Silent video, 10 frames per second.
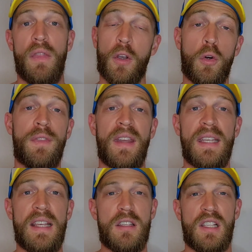The cool thing
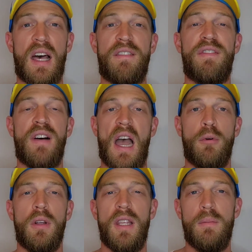is there's a lot of
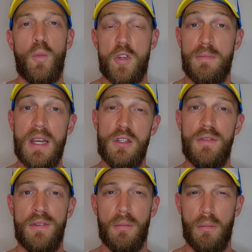fiber in them, which makes you
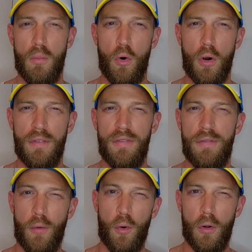feel more
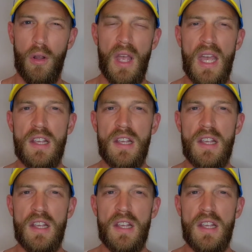full.